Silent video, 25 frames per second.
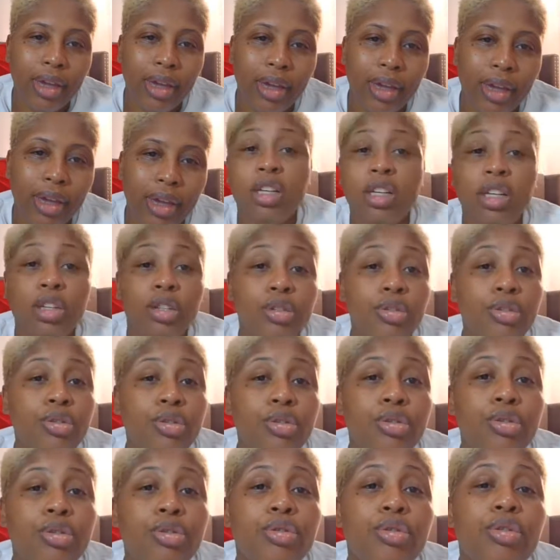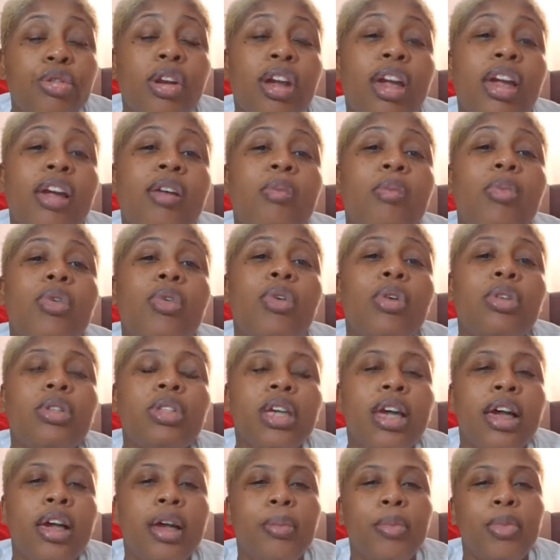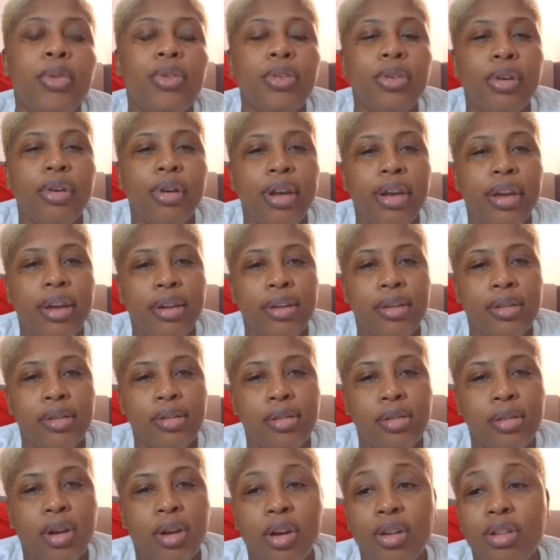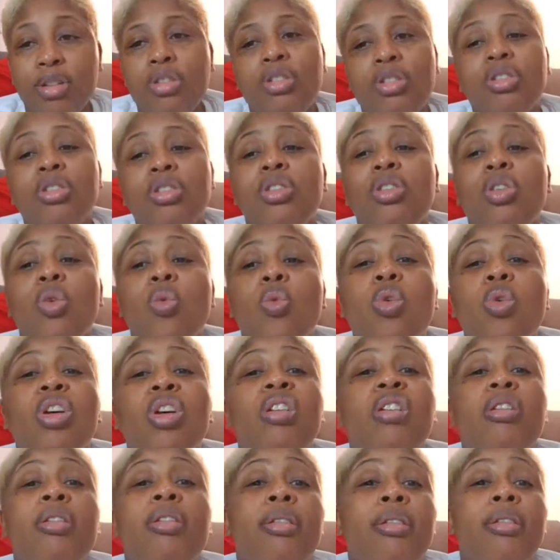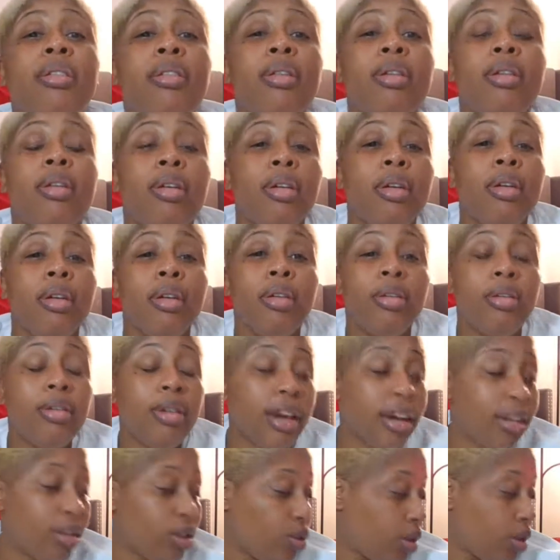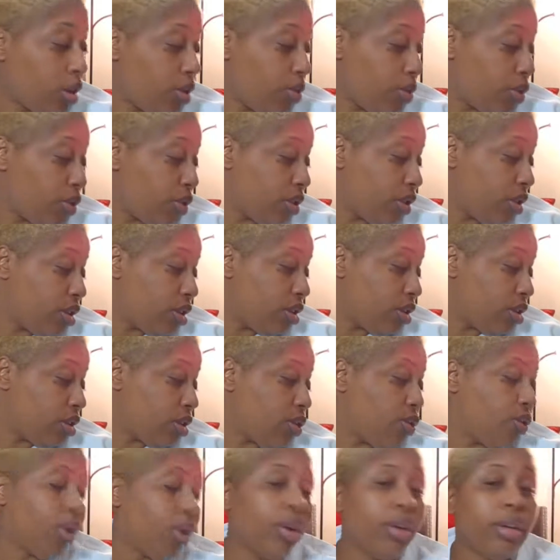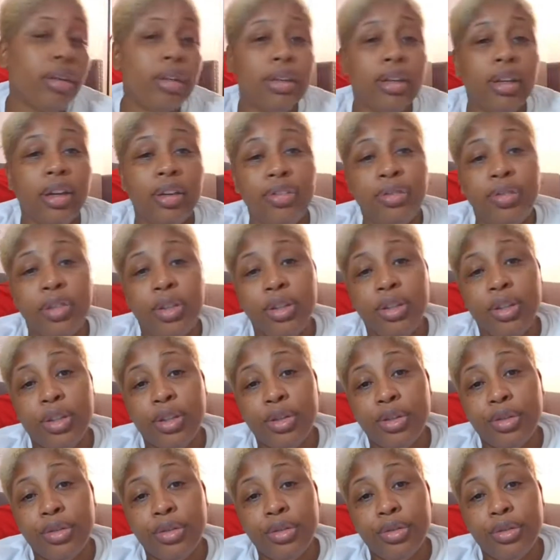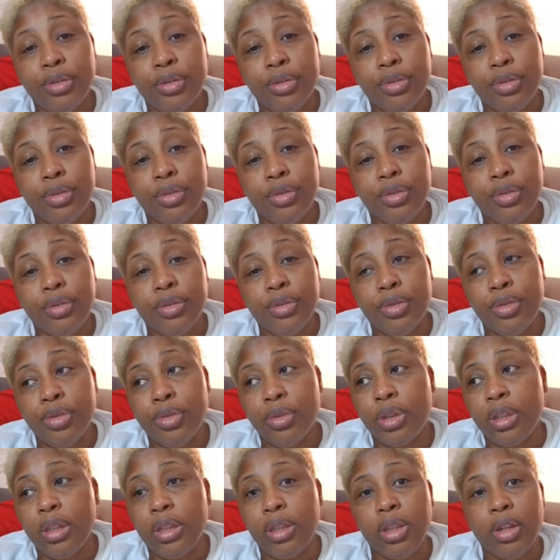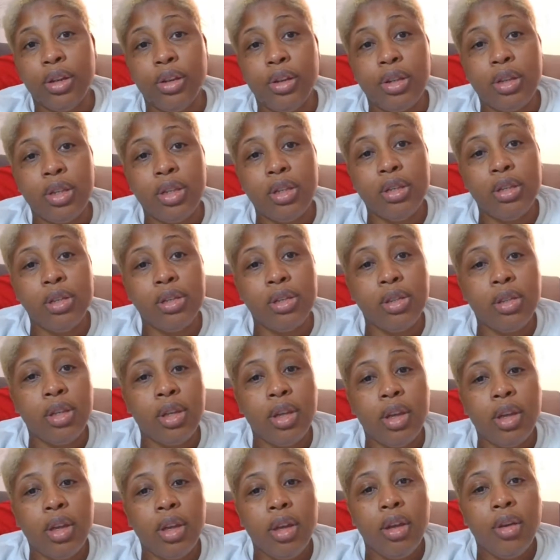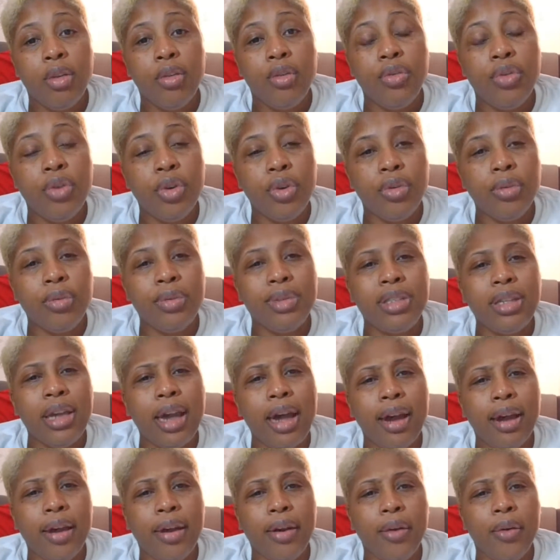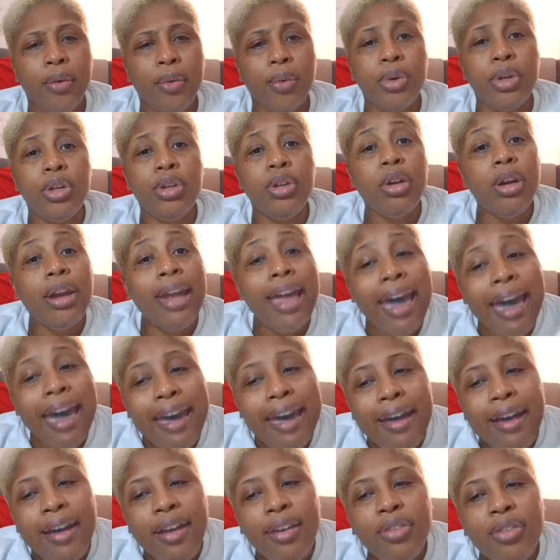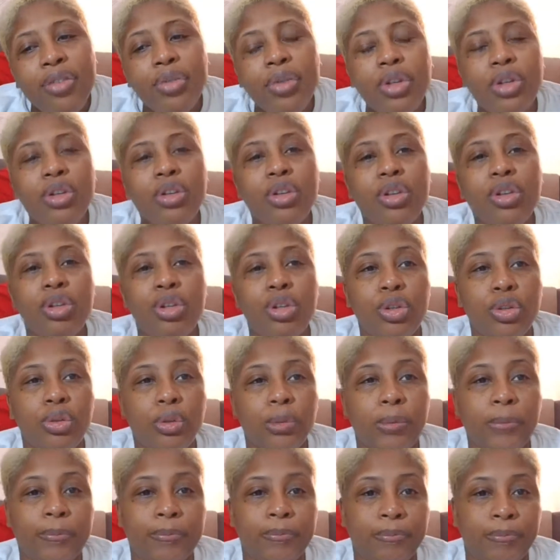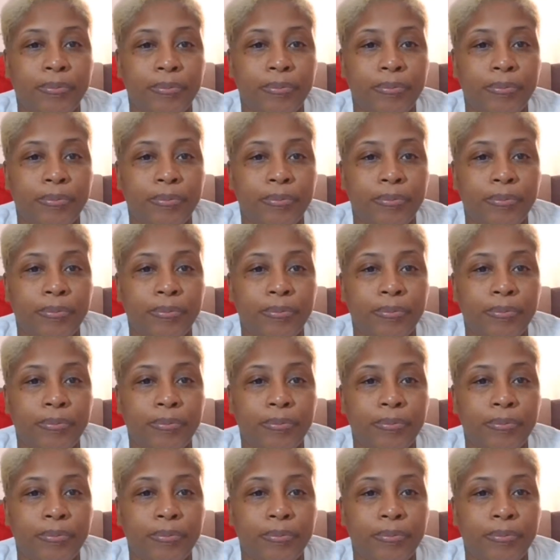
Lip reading: like they used to. You're going to have more time on your hands. Are you just going to work? You got 20 more years of working left in you. 20, 30 years before you retire. What are you going to have? What are you going to do?